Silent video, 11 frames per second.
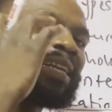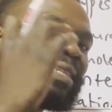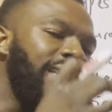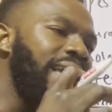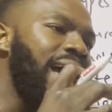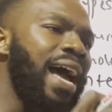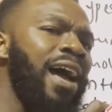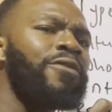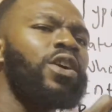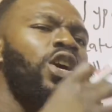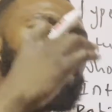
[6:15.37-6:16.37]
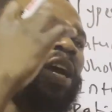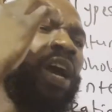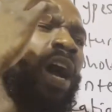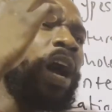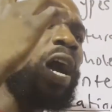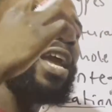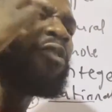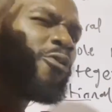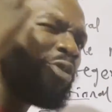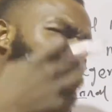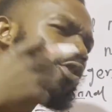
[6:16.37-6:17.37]
they have a
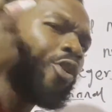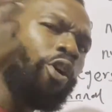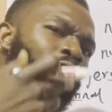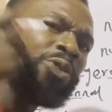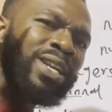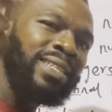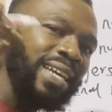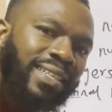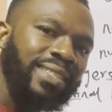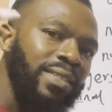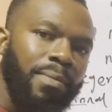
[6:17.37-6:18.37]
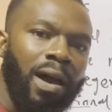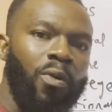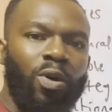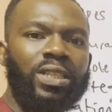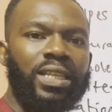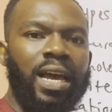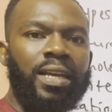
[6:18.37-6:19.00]
recurring decimal what